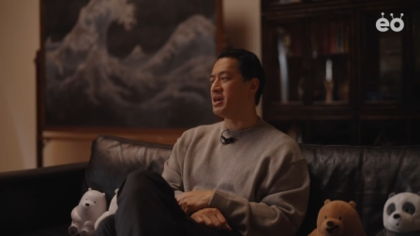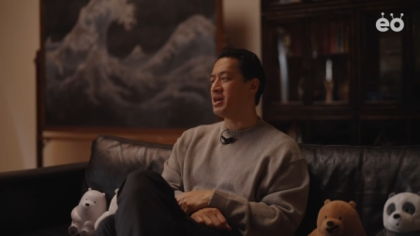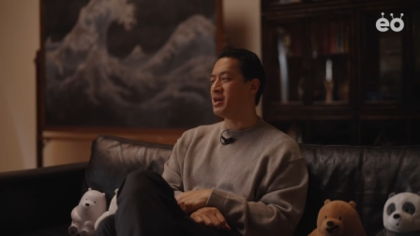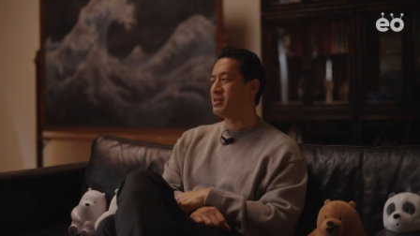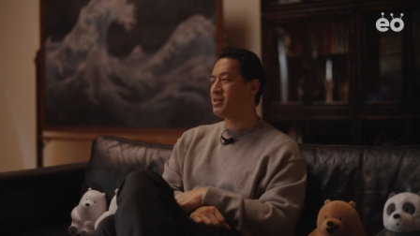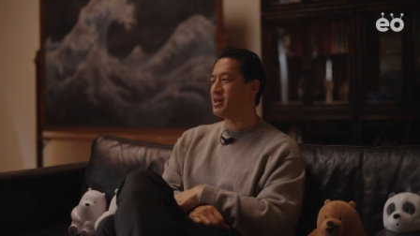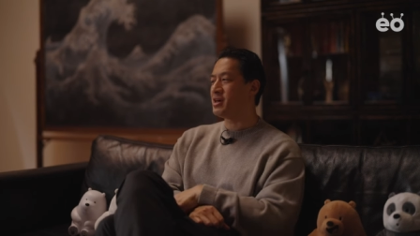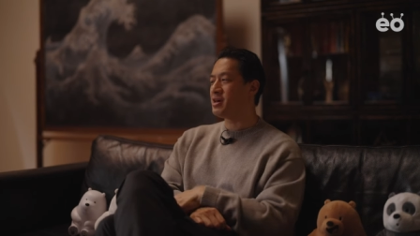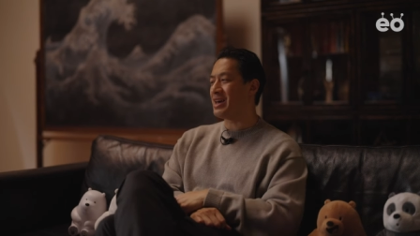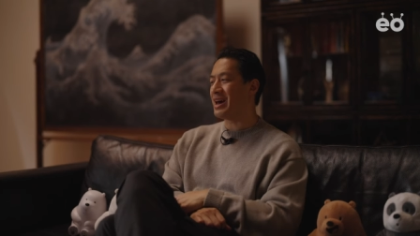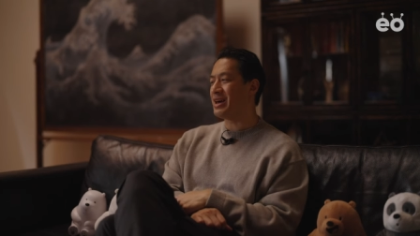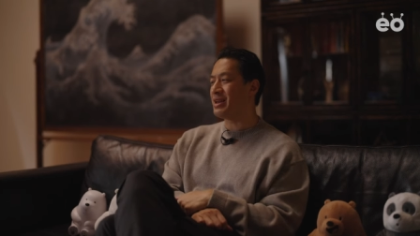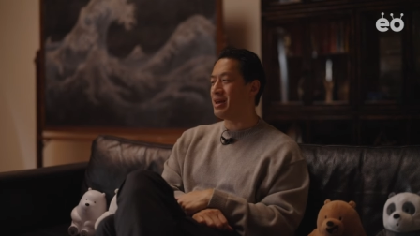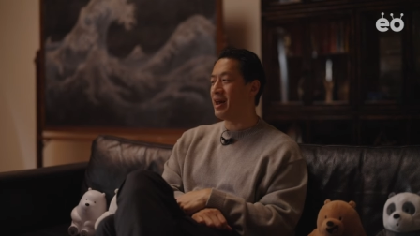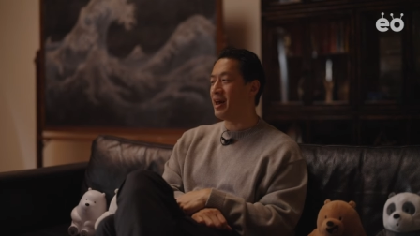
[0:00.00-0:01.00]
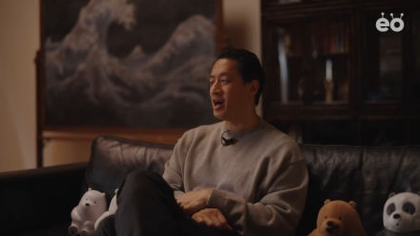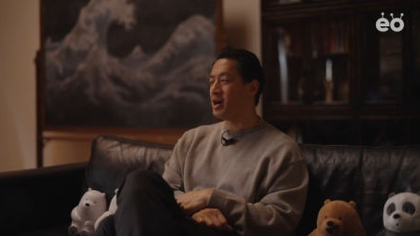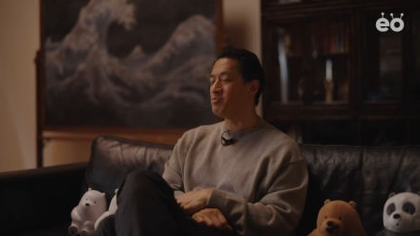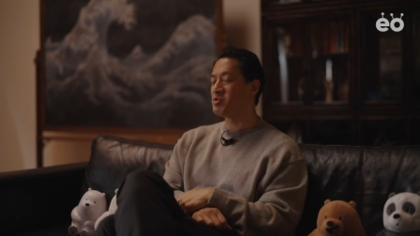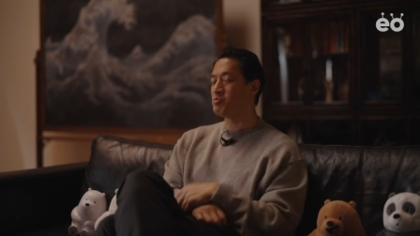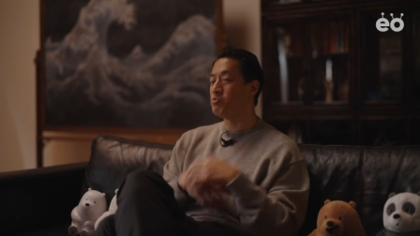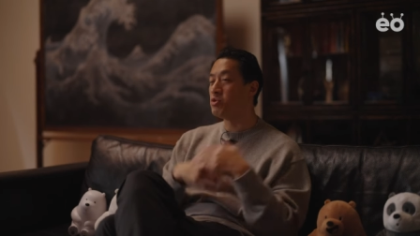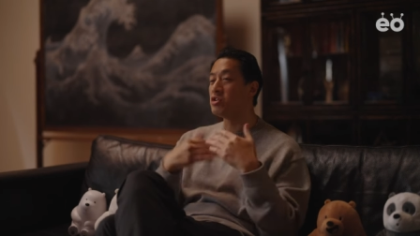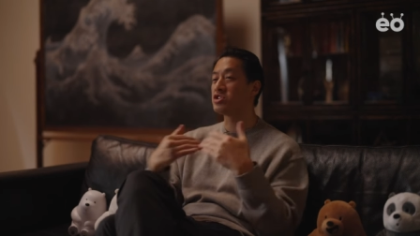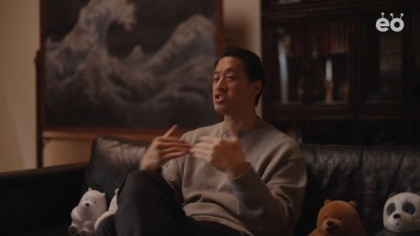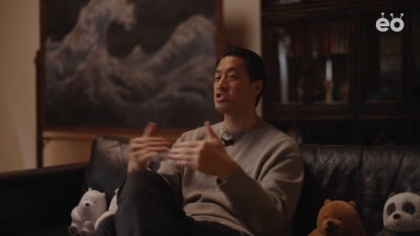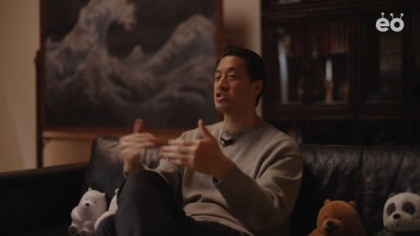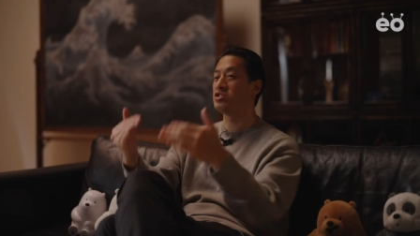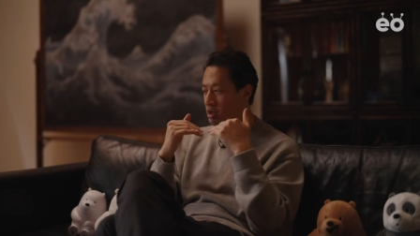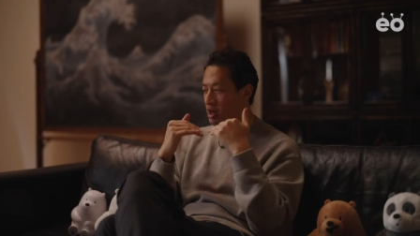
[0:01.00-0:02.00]
And I think that helps push
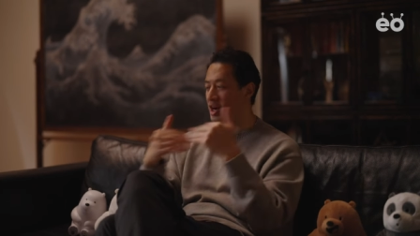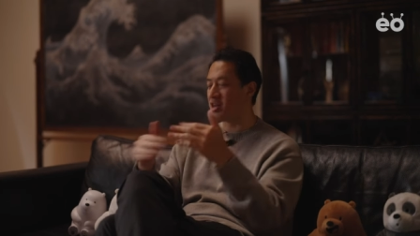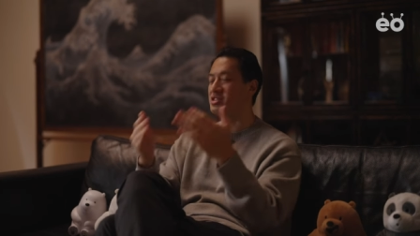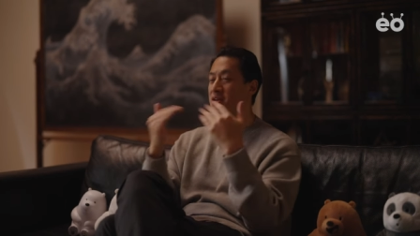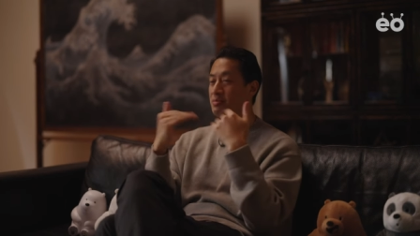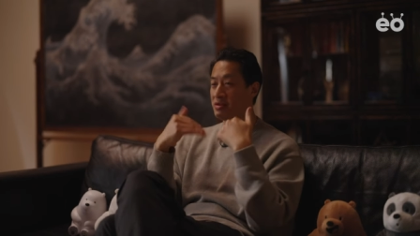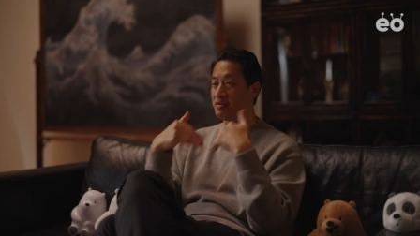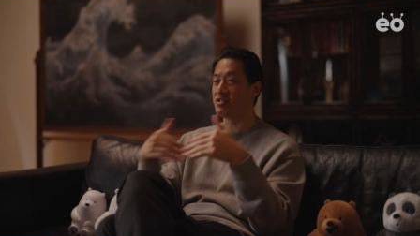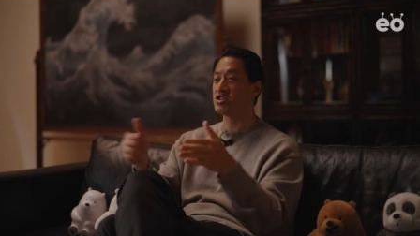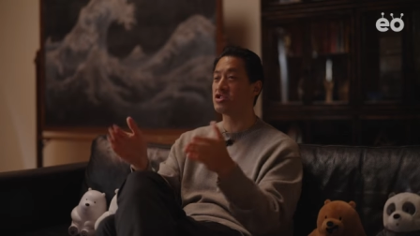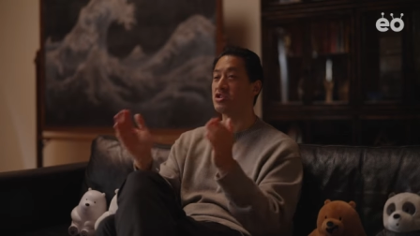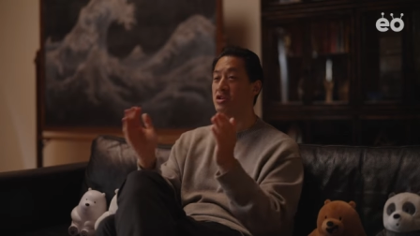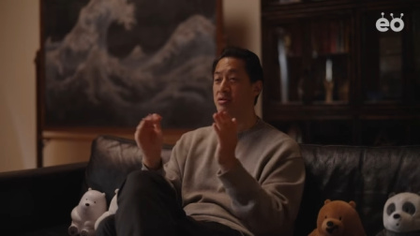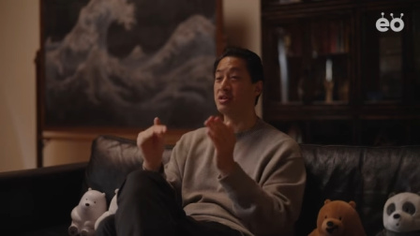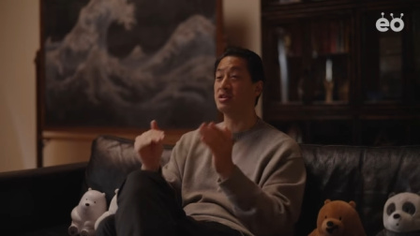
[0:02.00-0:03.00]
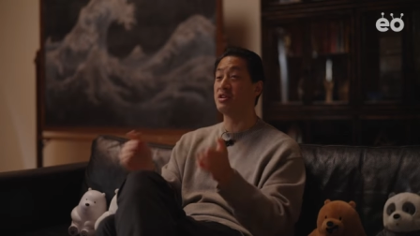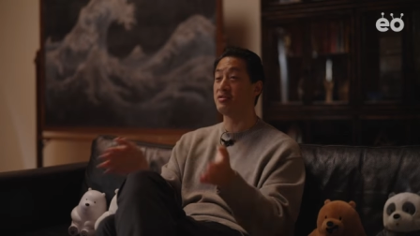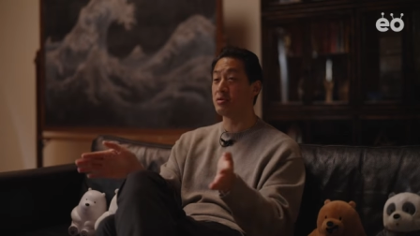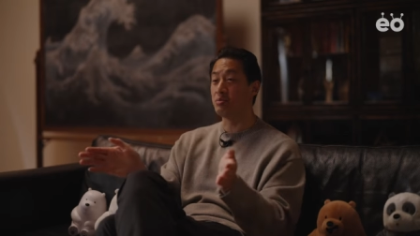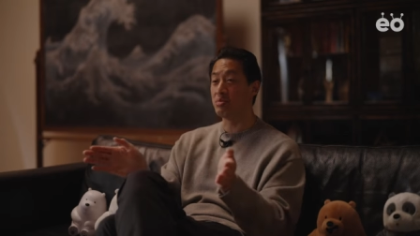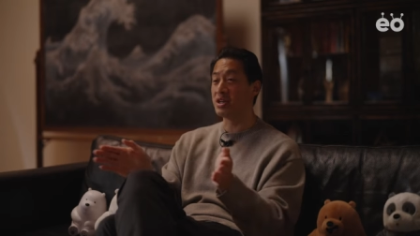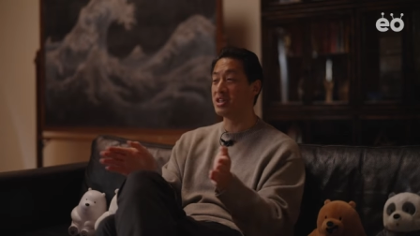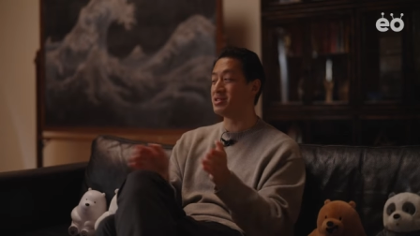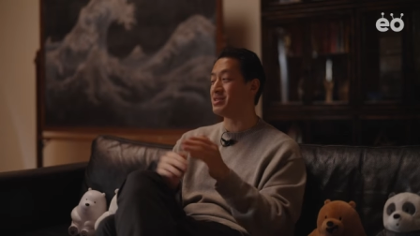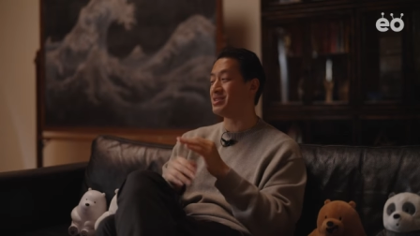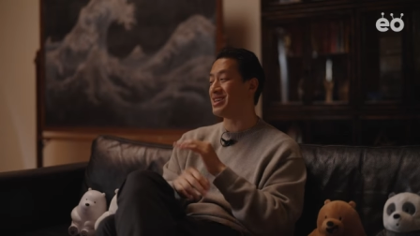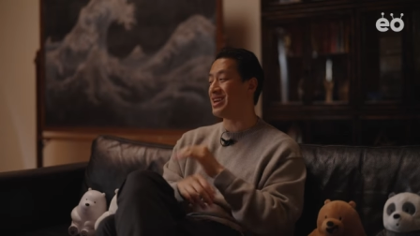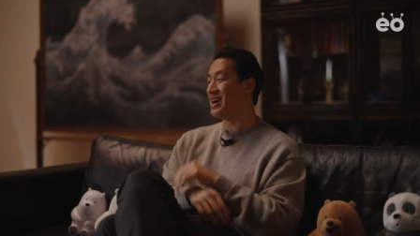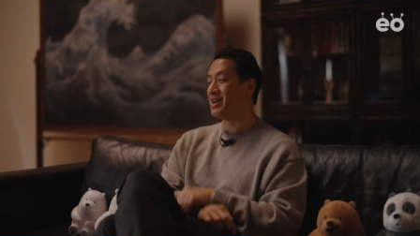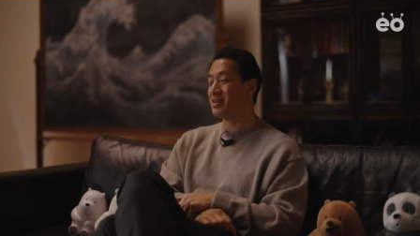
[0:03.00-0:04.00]
concept of the show in different places
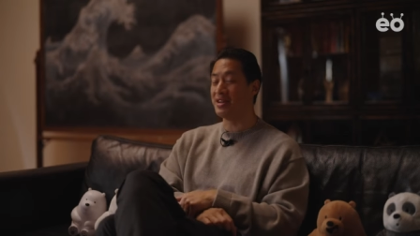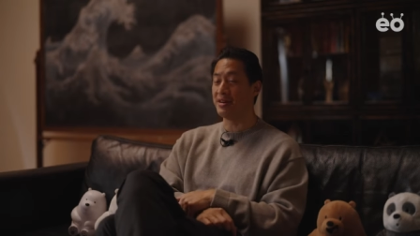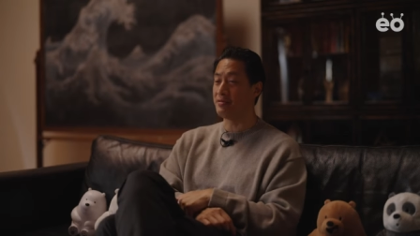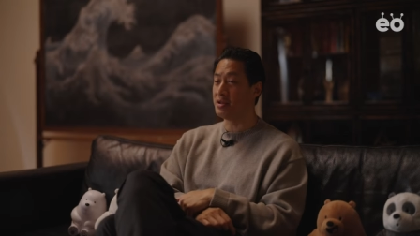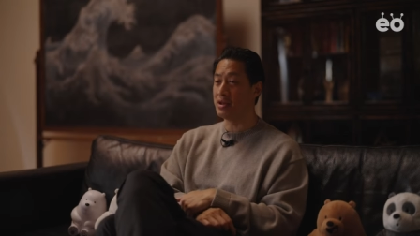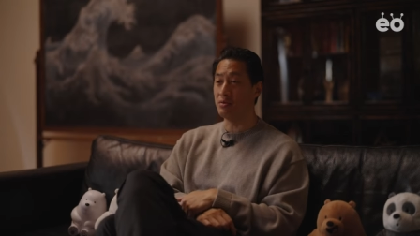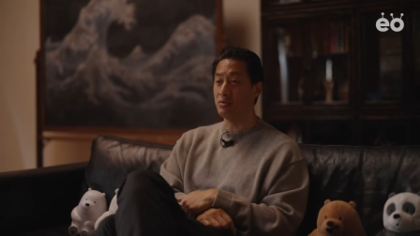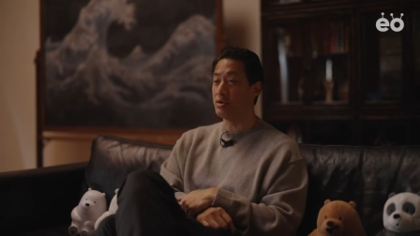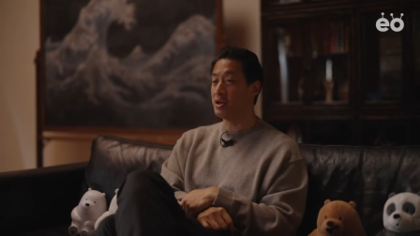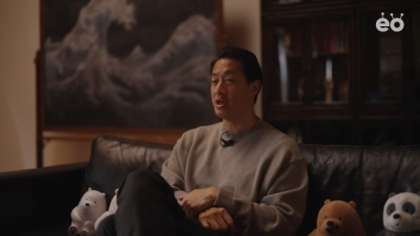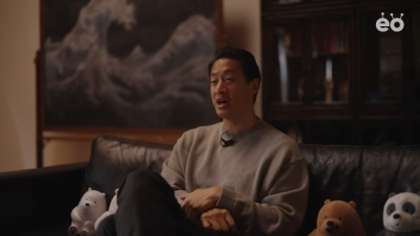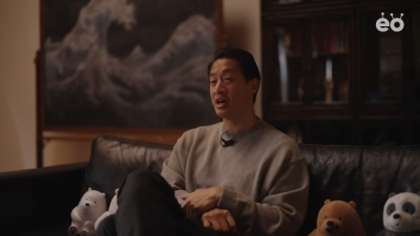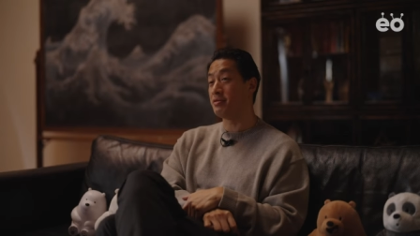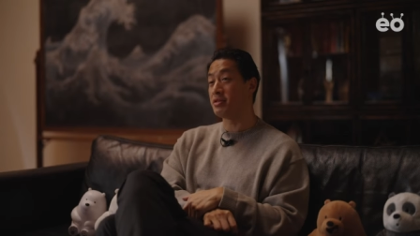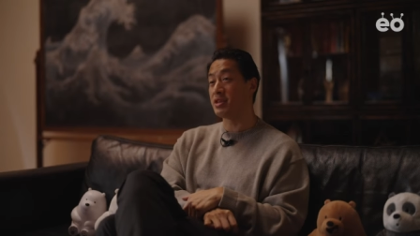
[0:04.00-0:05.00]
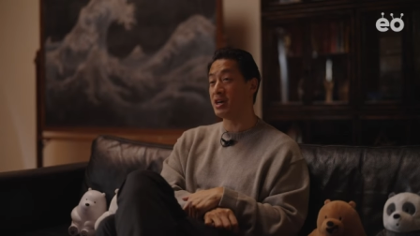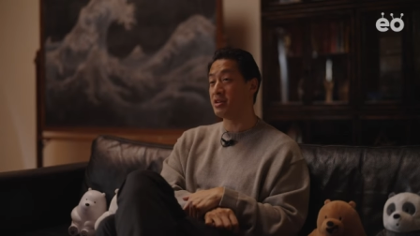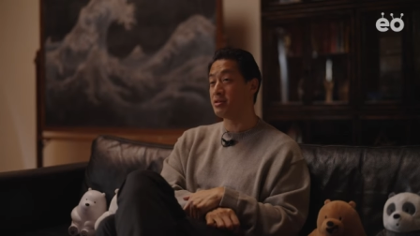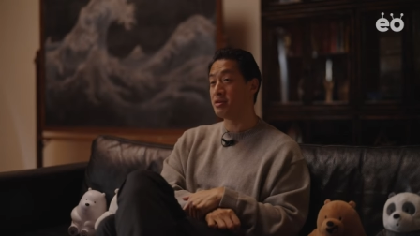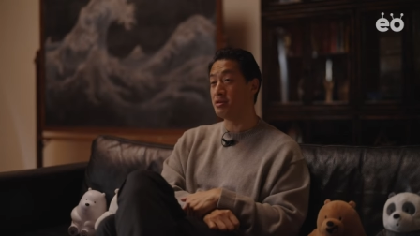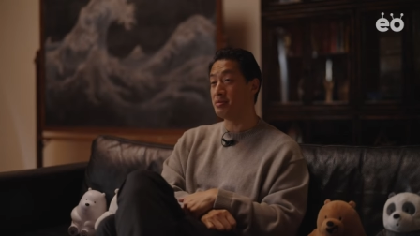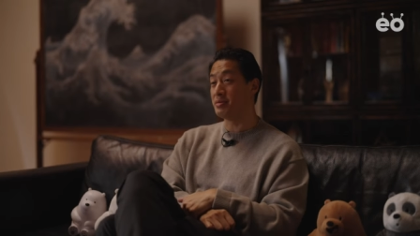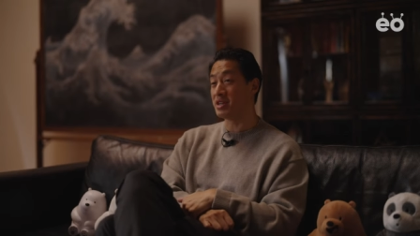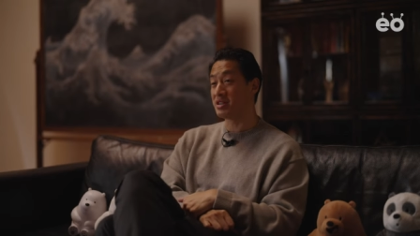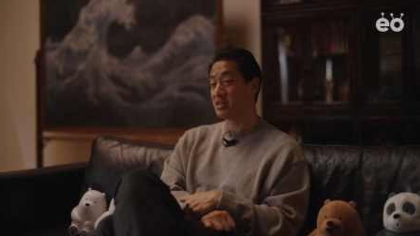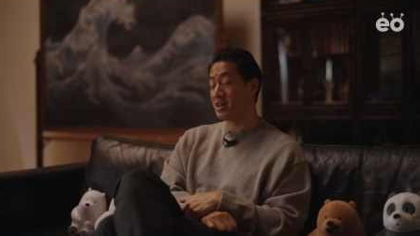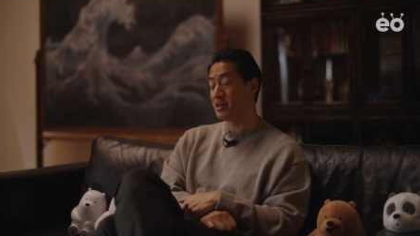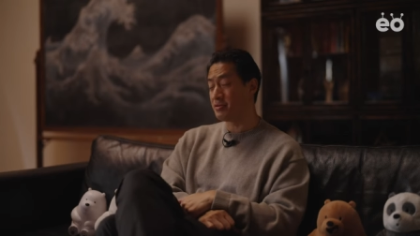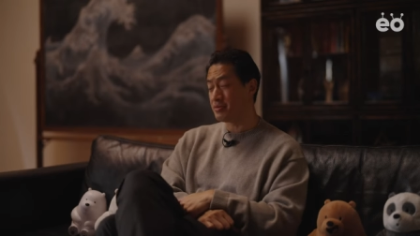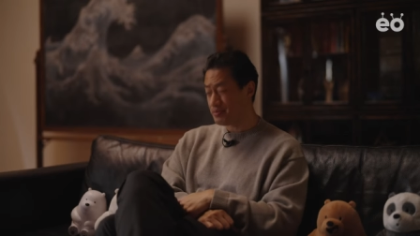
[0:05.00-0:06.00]
that I definitely would not have thought to do
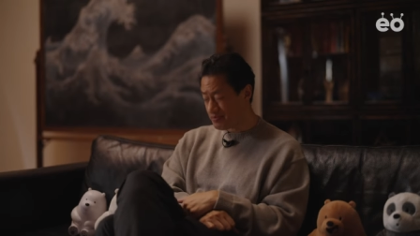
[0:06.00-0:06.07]
myself.